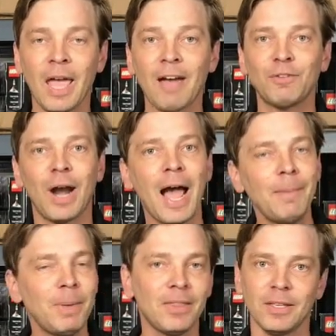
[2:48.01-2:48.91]
after
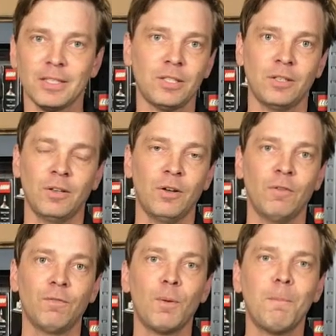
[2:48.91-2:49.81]
hyping this
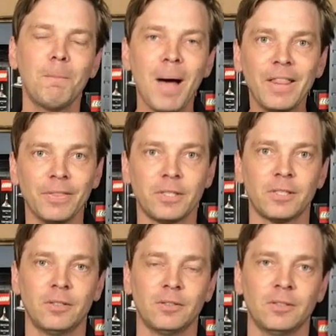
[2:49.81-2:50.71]
for
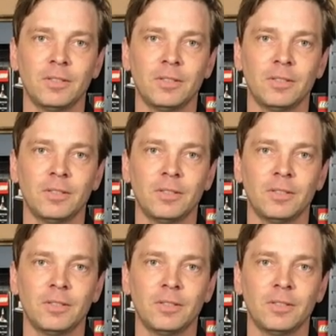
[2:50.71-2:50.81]
months,